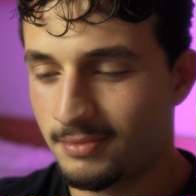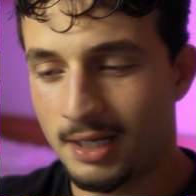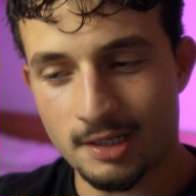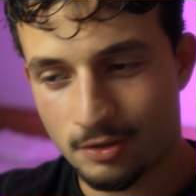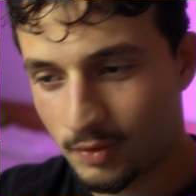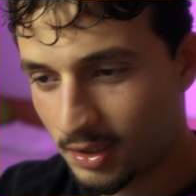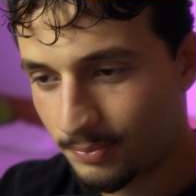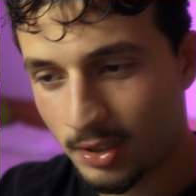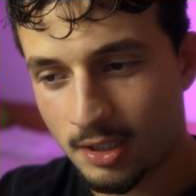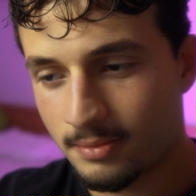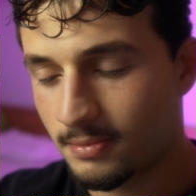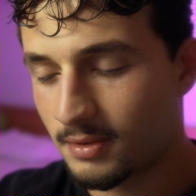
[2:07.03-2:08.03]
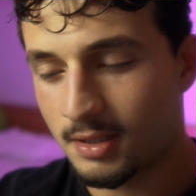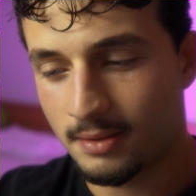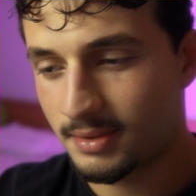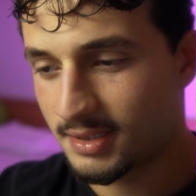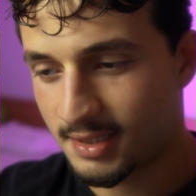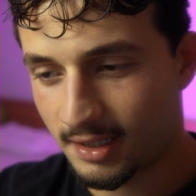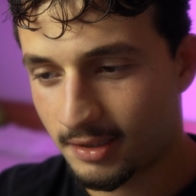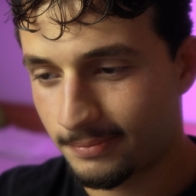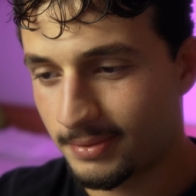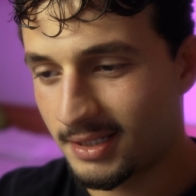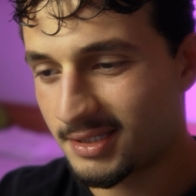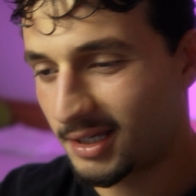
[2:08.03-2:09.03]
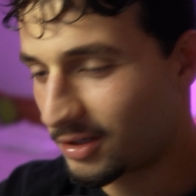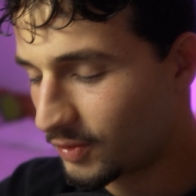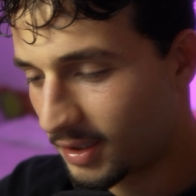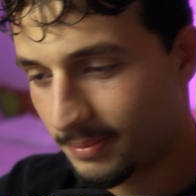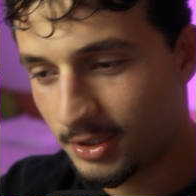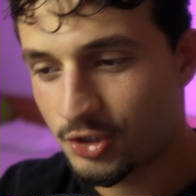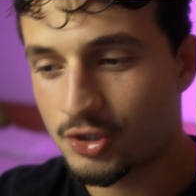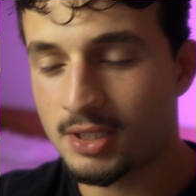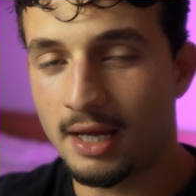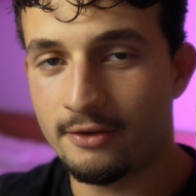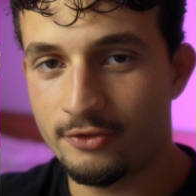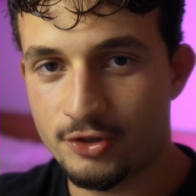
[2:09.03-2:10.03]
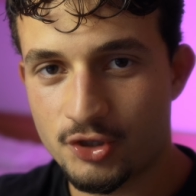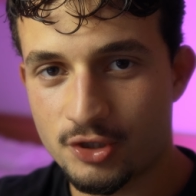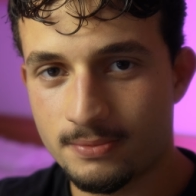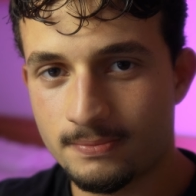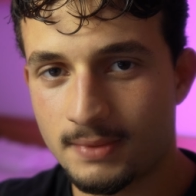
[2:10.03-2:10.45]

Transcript: I don't want to come in second place. I don't want to be just average.